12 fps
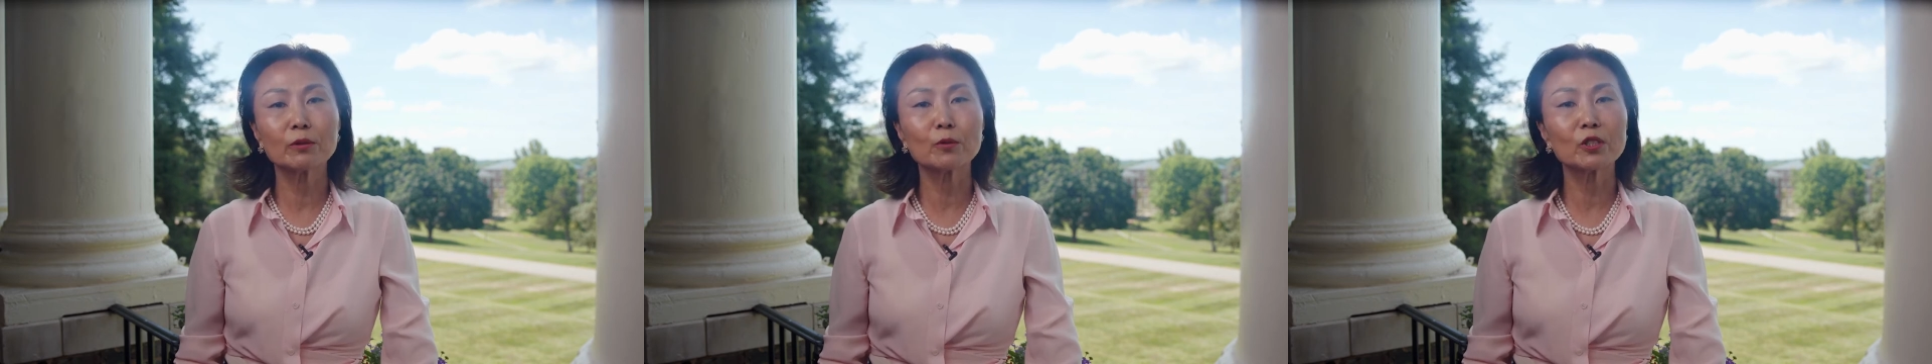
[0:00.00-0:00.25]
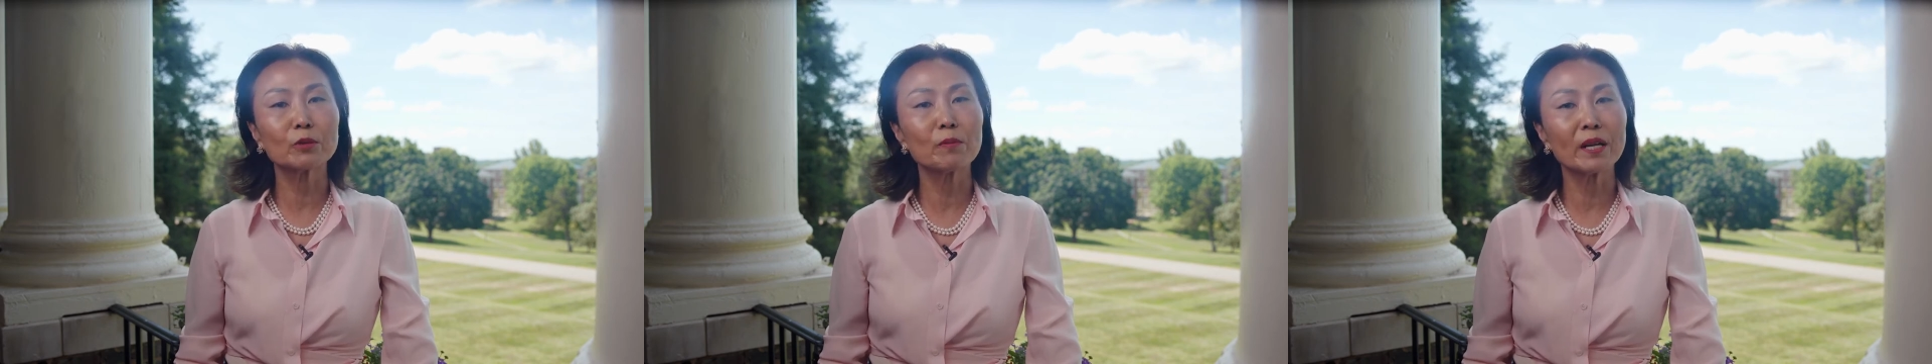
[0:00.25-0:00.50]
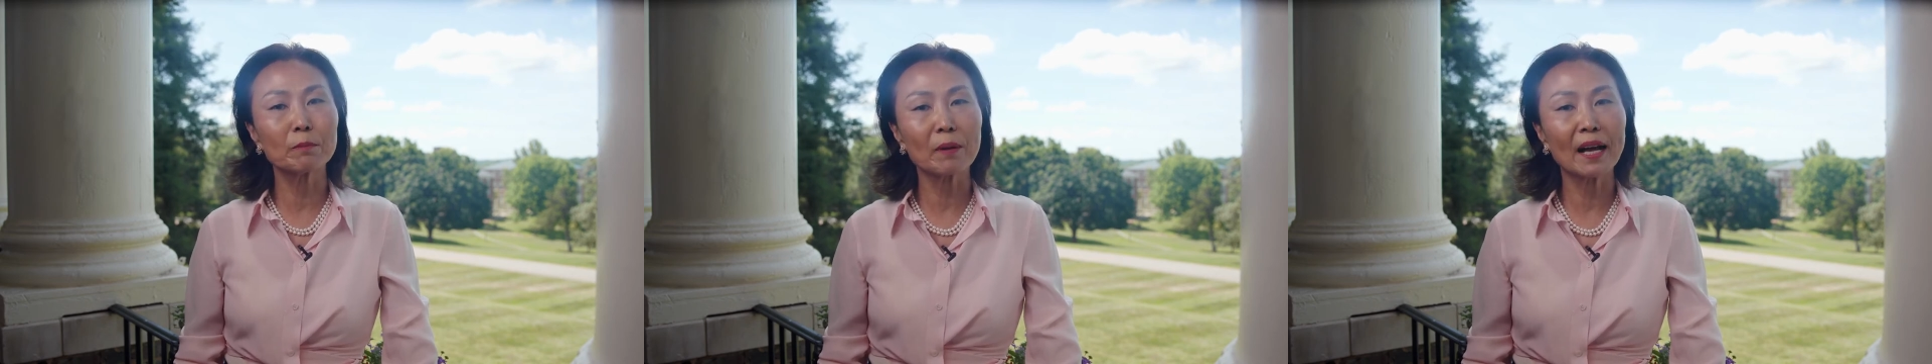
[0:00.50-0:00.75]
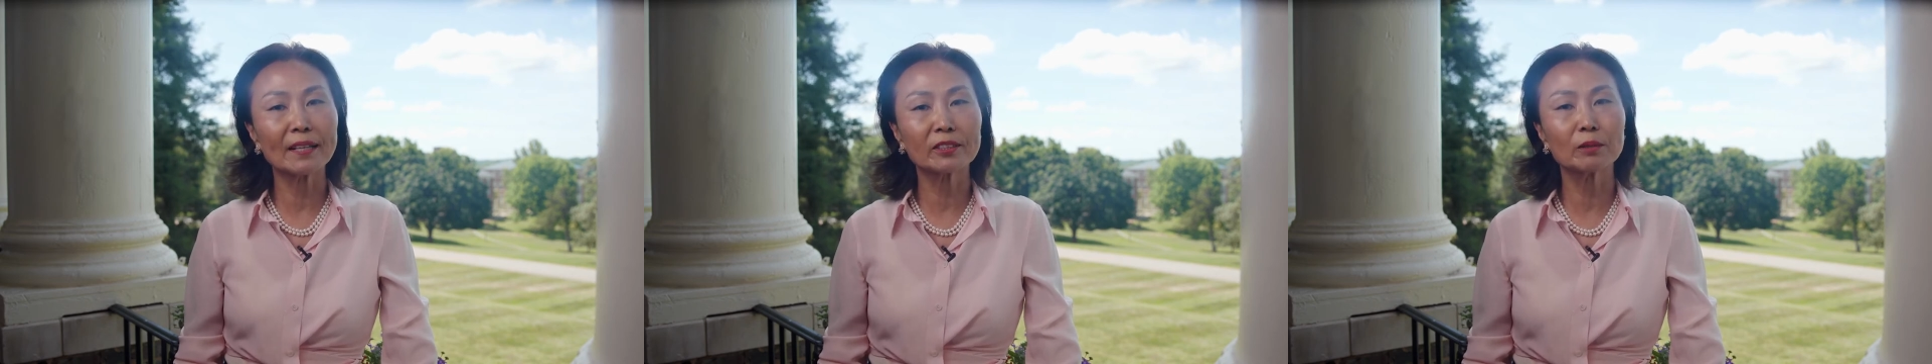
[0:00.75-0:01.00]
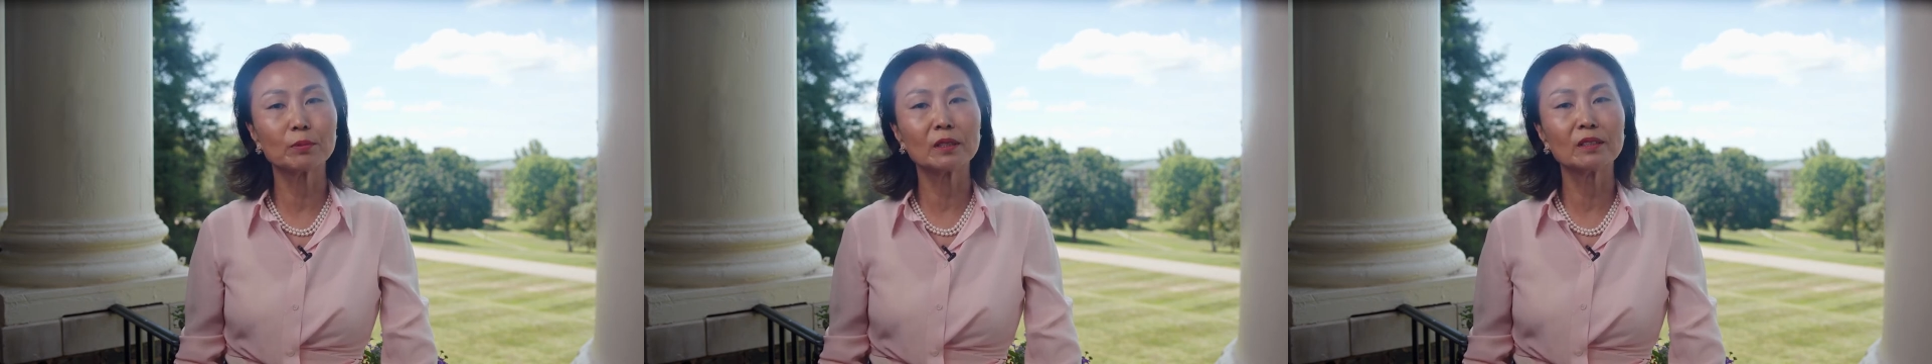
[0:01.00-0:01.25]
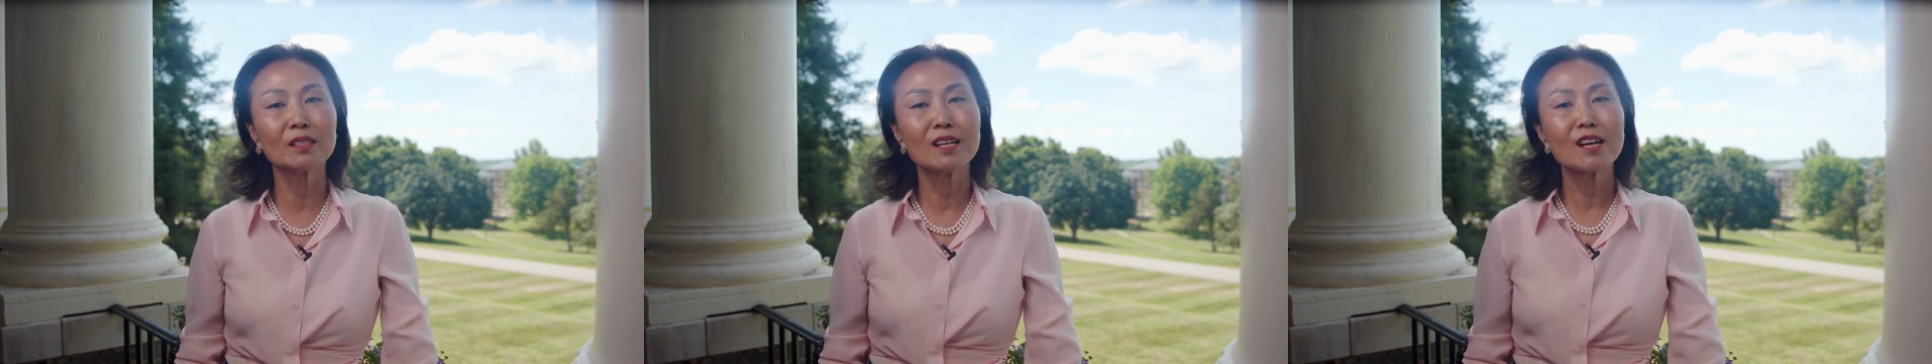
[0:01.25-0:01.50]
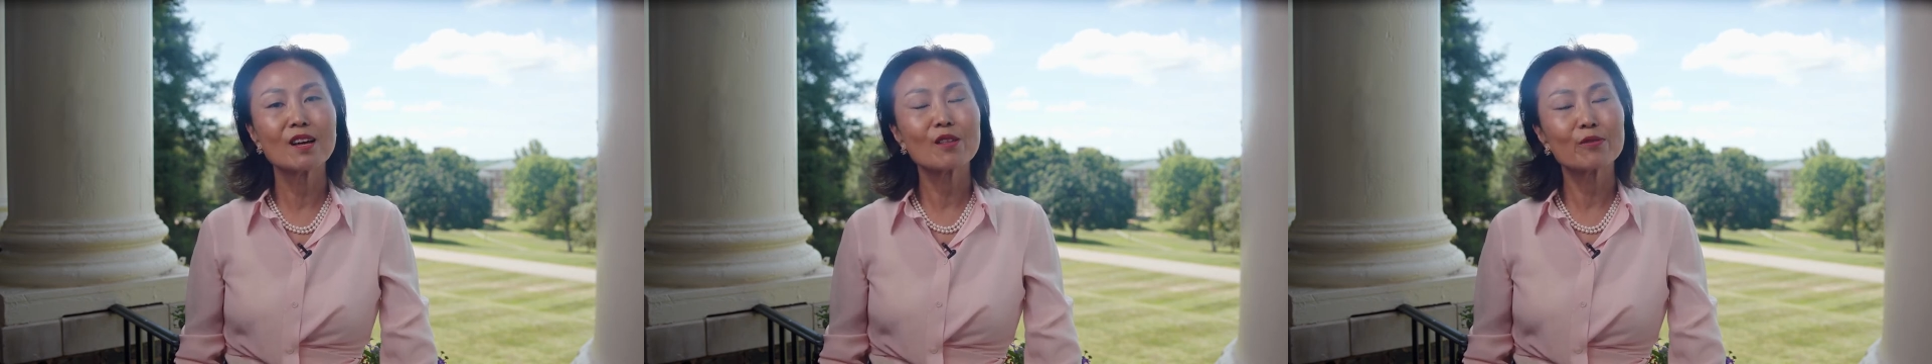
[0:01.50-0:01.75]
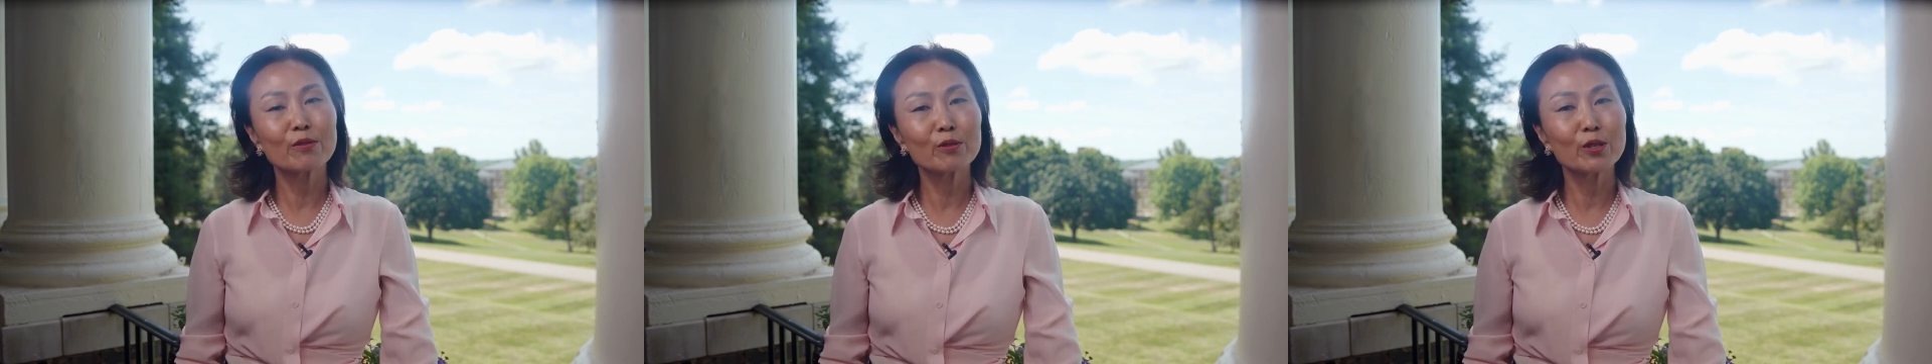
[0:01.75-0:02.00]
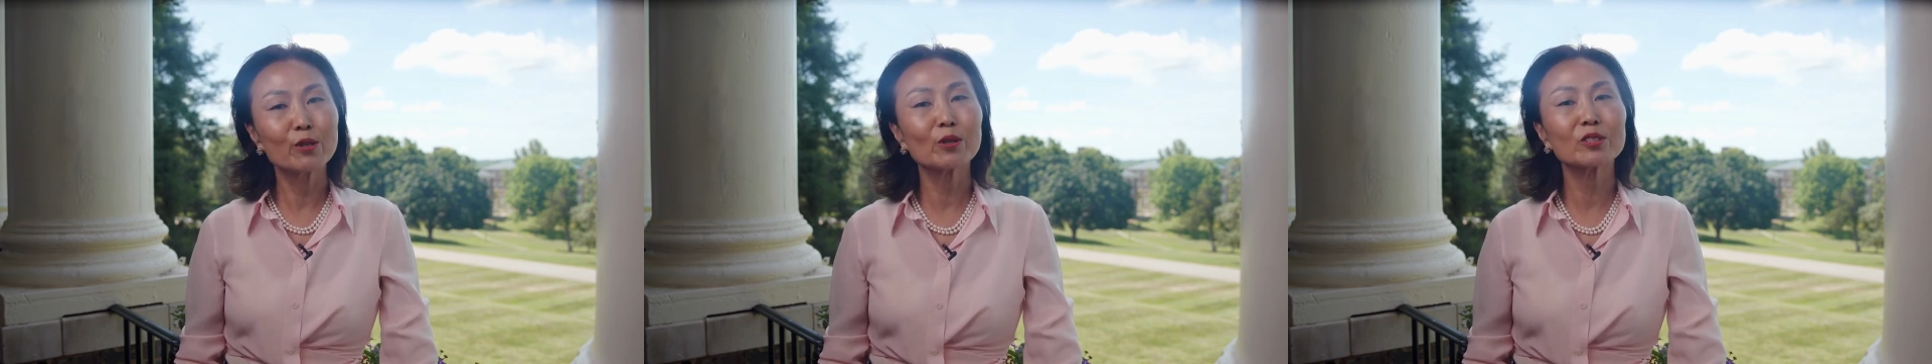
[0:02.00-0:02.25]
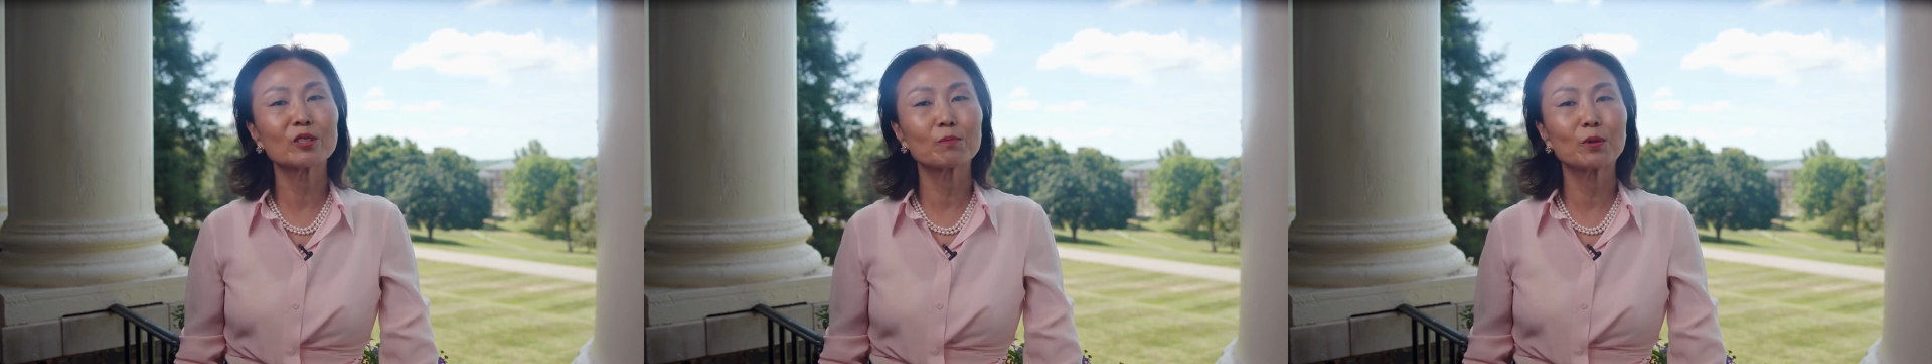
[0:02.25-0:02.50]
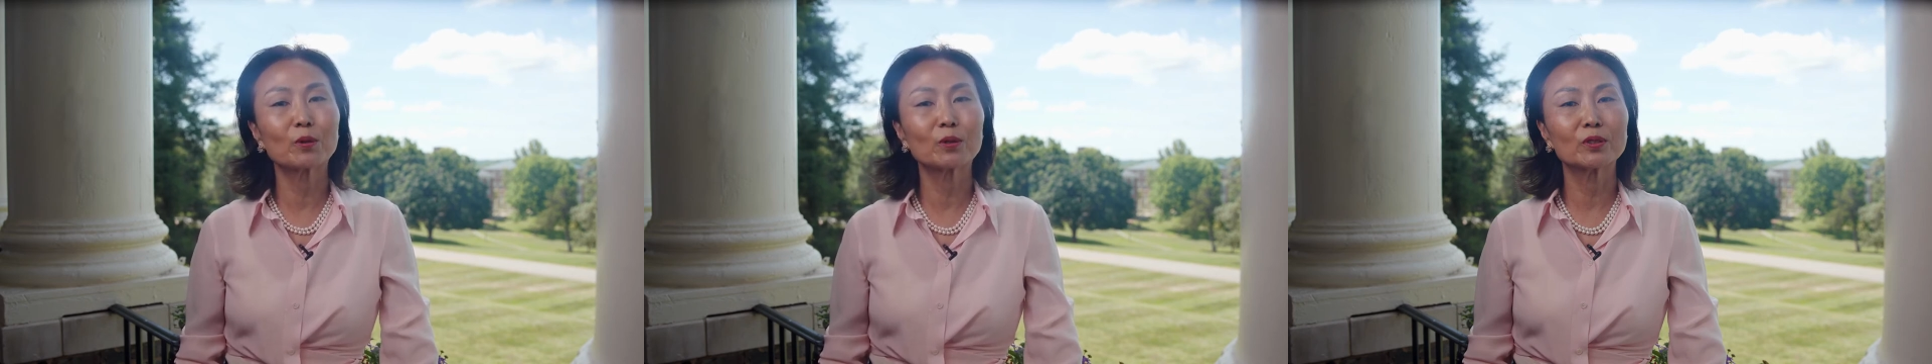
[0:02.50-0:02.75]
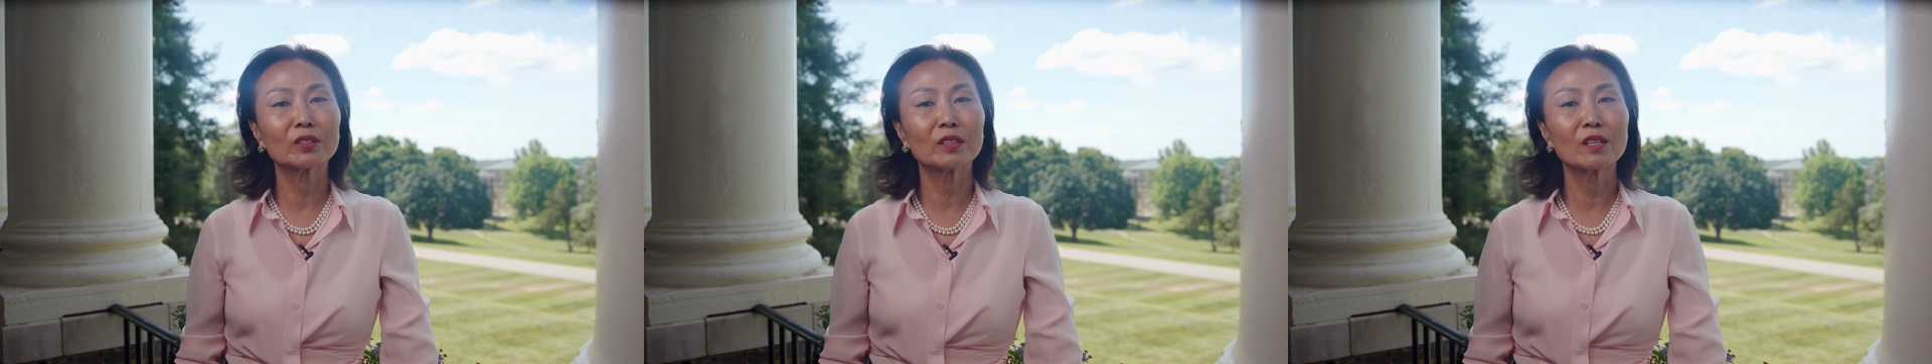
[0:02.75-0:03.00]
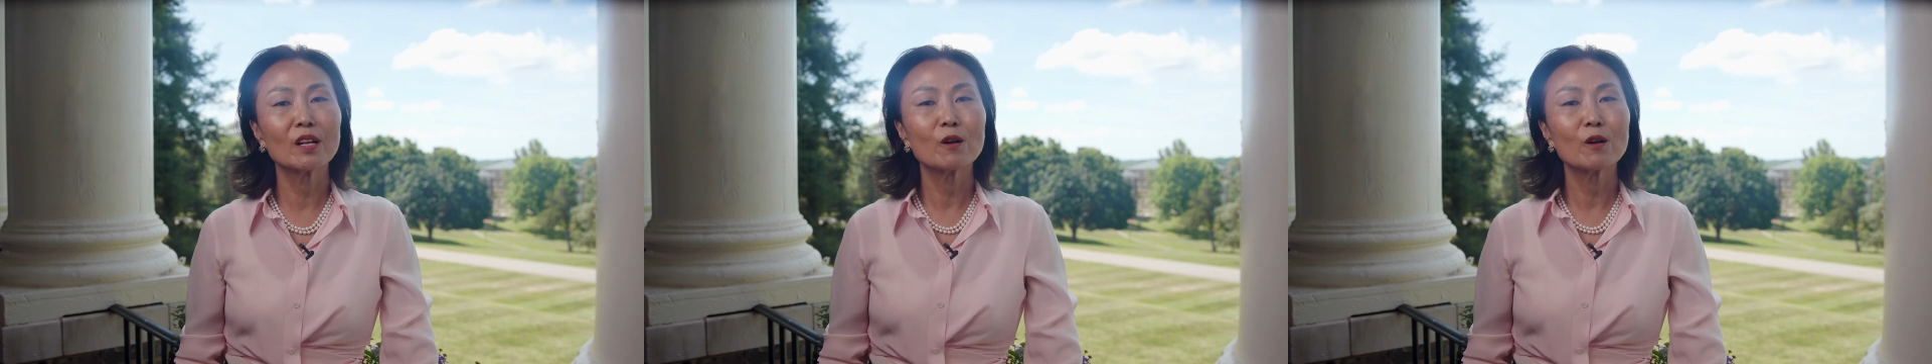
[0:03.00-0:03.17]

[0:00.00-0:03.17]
was made possible through your support,